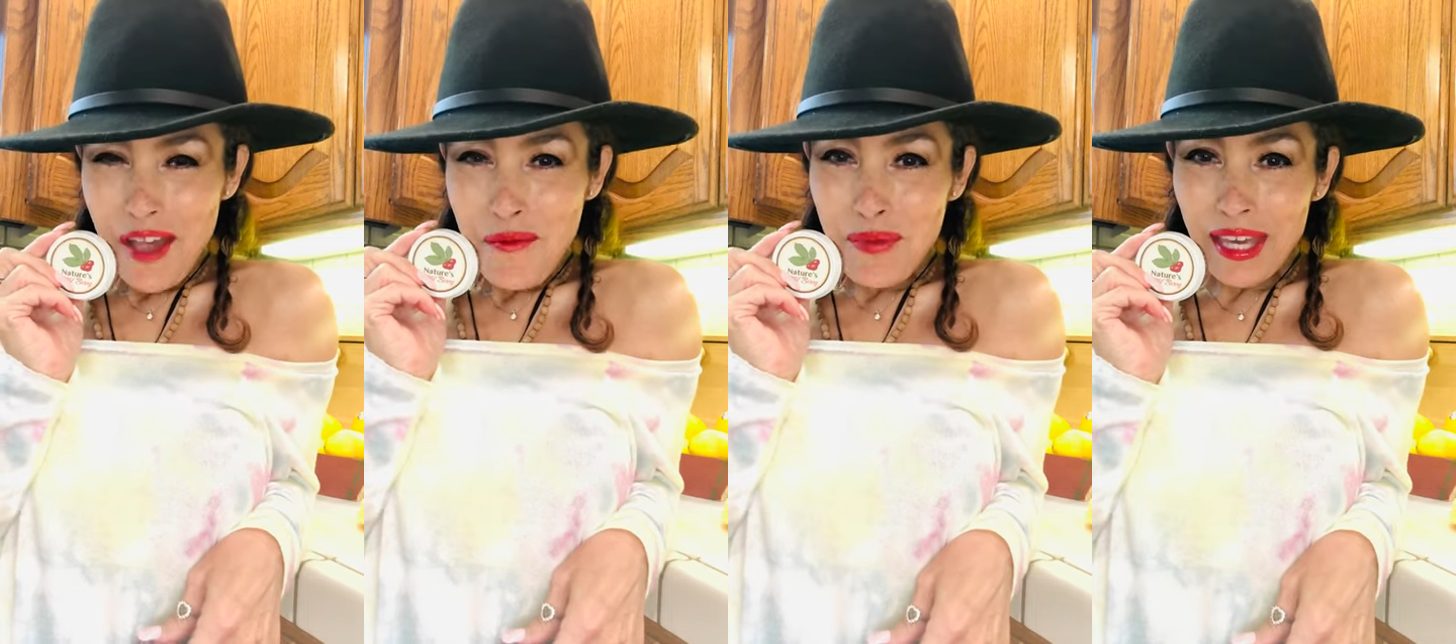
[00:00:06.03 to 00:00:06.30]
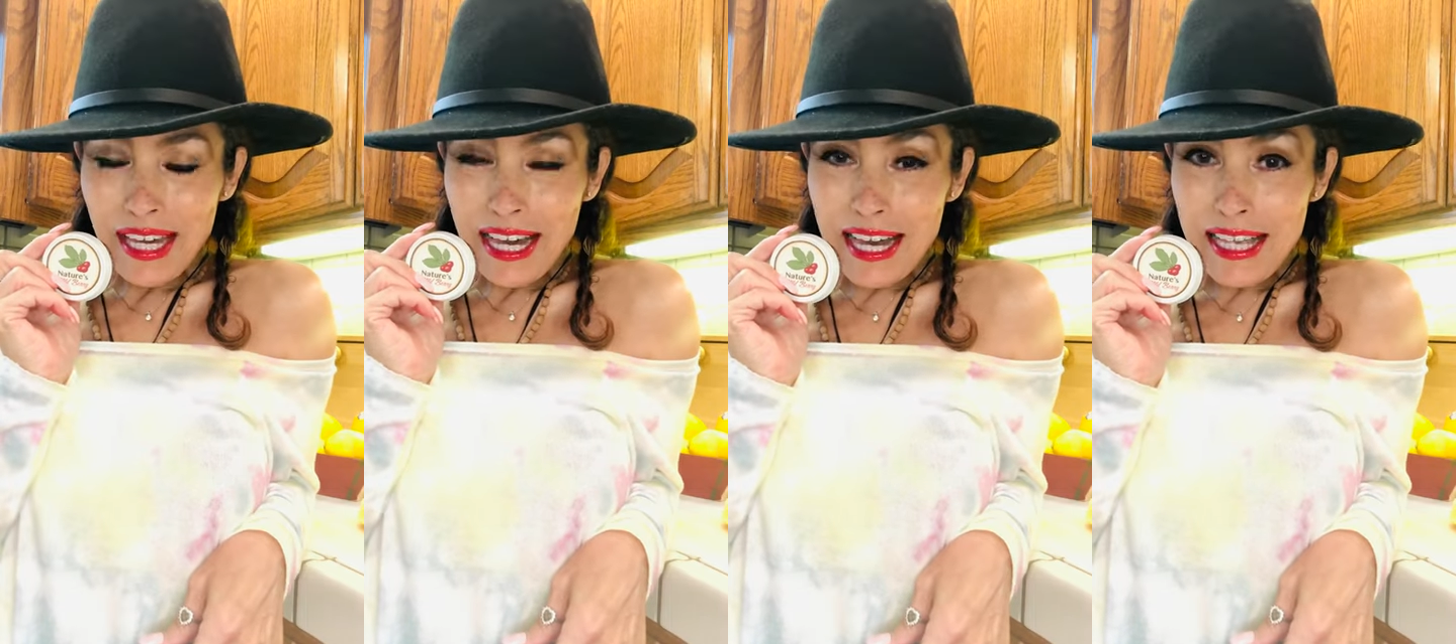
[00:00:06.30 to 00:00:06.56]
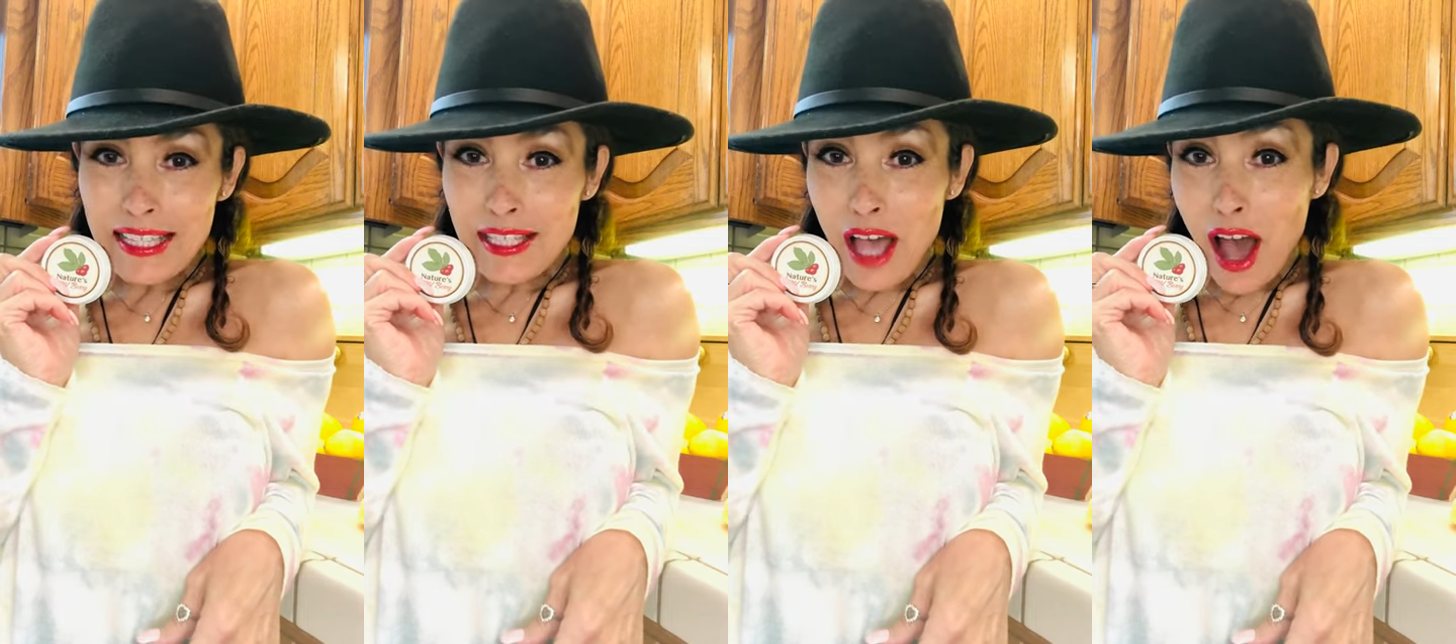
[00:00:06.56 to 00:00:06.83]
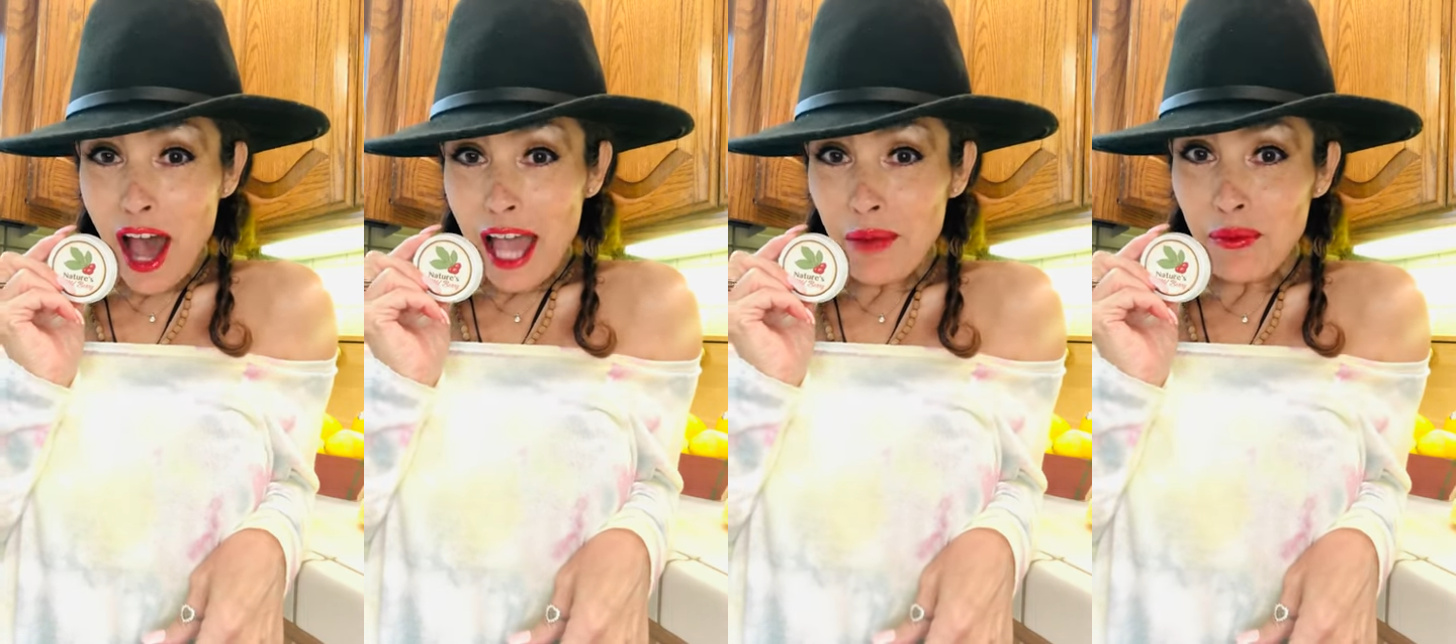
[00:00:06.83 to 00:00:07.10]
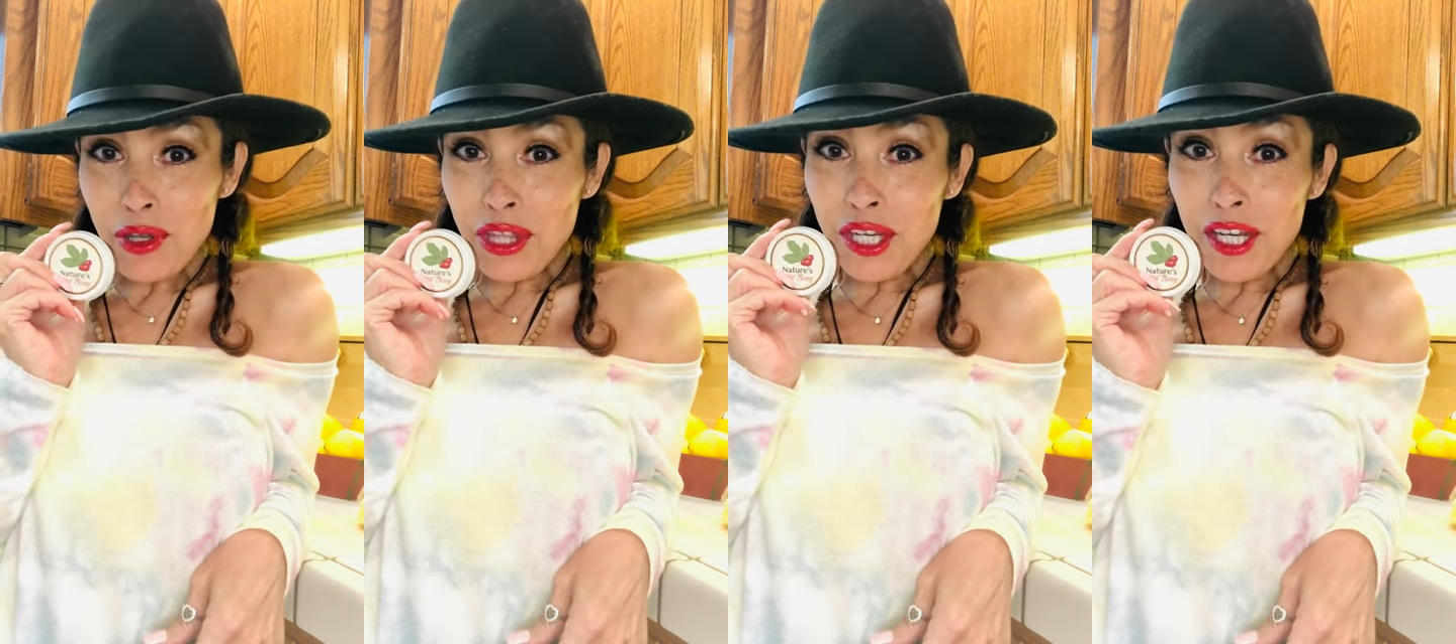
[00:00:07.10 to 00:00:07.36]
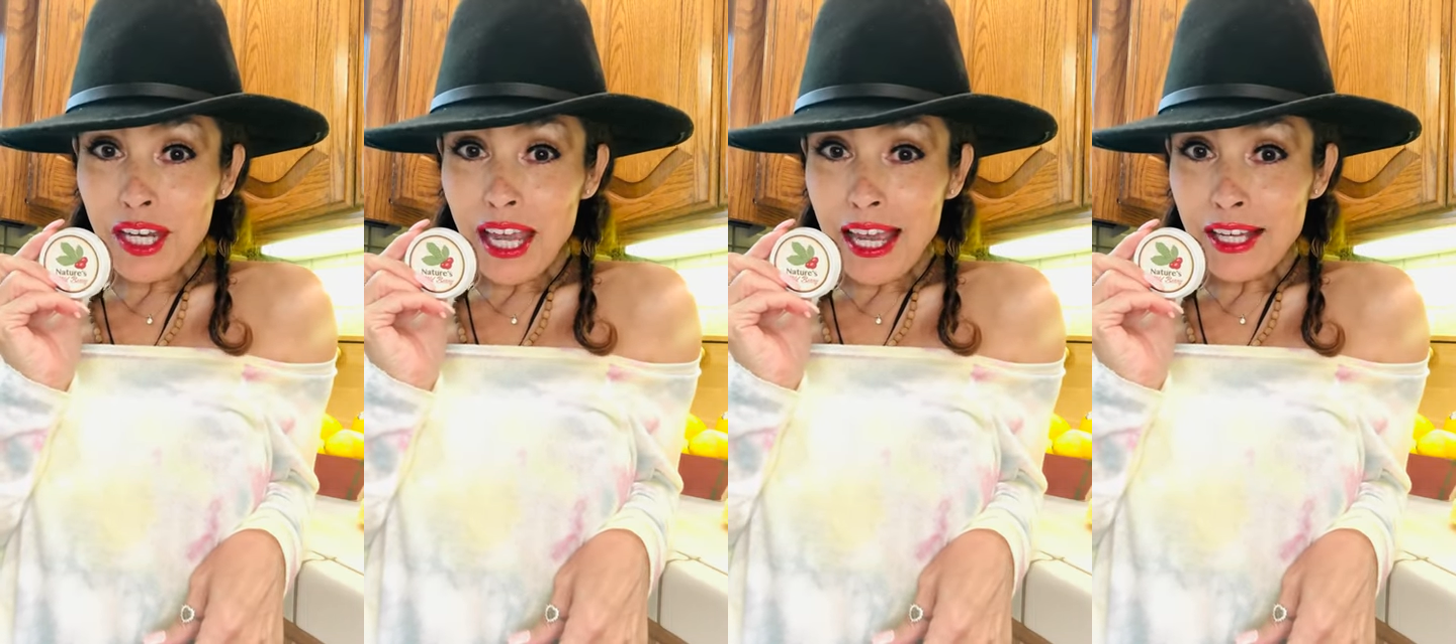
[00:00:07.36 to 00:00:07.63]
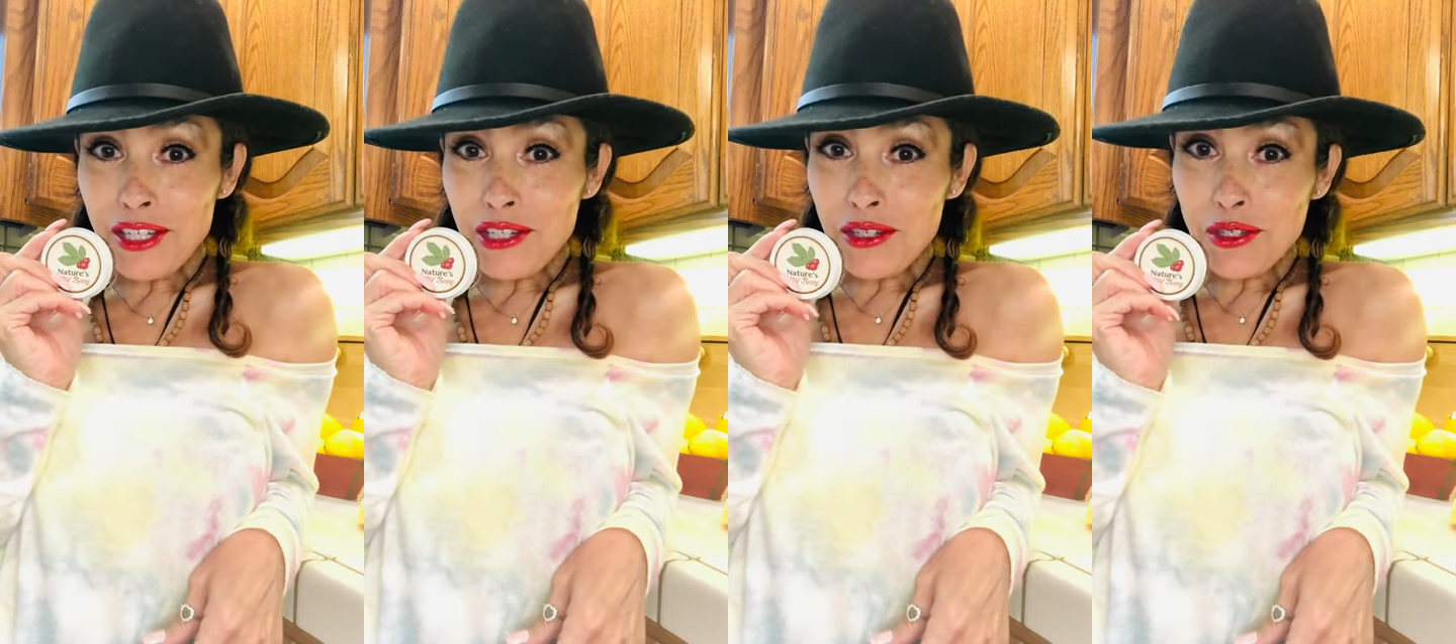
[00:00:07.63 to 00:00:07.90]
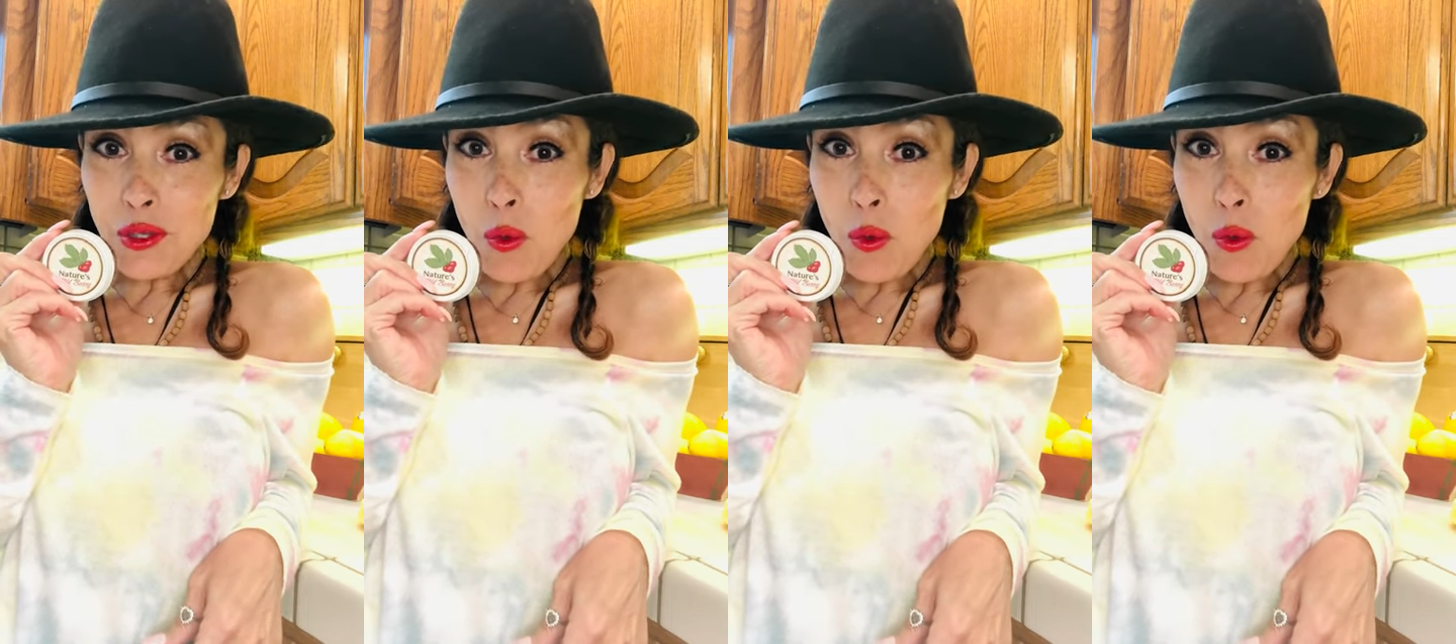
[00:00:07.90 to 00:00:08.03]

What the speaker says: Because I'm with Nature's